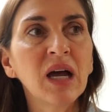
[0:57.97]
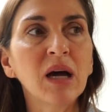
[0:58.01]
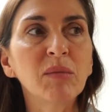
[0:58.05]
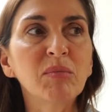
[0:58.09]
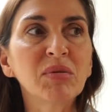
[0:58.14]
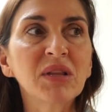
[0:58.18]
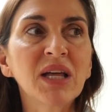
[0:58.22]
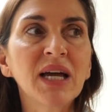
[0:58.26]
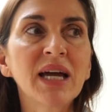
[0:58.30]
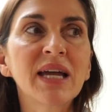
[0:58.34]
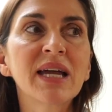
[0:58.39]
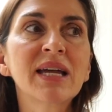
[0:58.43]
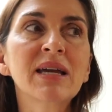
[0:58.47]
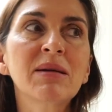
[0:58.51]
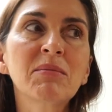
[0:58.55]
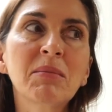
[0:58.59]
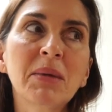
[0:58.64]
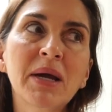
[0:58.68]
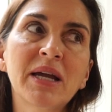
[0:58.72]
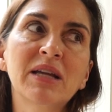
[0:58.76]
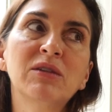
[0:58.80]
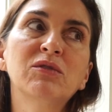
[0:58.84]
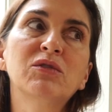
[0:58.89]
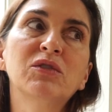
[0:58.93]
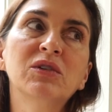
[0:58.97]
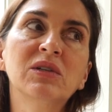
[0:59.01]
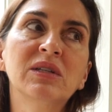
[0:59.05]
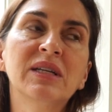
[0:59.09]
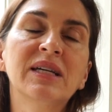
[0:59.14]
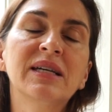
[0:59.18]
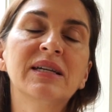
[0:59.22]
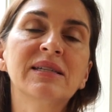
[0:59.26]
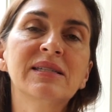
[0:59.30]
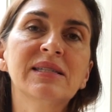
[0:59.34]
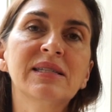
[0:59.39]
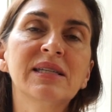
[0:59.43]
applying
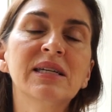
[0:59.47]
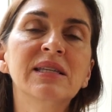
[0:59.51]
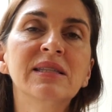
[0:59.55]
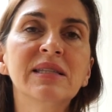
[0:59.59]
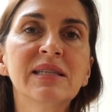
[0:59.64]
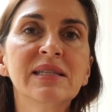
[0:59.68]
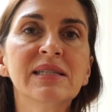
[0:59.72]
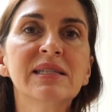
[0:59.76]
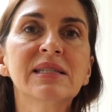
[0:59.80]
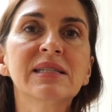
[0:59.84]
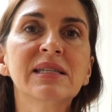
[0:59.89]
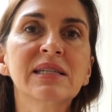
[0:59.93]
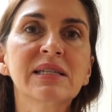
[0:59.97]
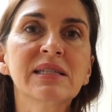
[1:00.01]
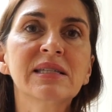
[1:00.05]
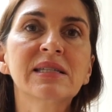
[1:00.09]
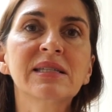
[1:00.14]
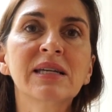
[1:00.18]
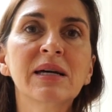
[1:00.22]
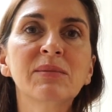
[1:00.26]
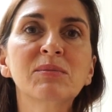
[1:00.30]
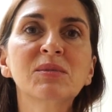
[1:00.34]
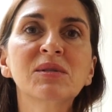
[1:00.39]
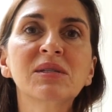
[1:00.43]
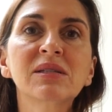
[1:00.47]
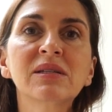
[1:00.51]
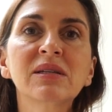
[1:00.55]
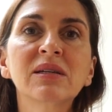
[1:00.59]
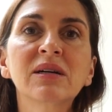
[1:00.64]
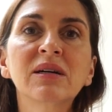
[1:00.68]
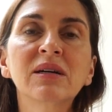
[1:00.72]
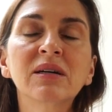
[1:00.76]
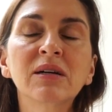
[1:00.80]
mindfulness and these 6 steps